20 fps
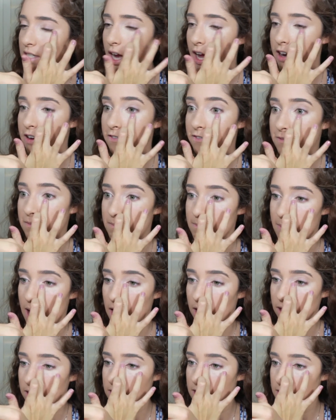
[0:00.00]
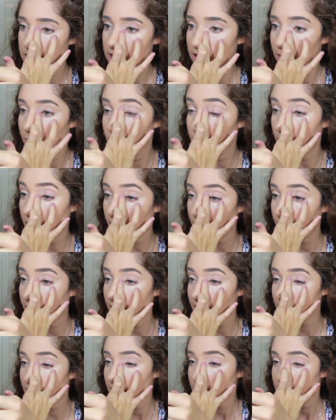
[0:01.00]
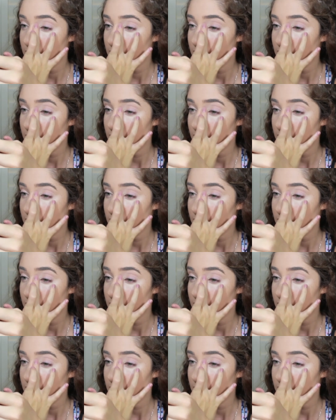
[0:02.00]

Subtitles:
kind of melt away.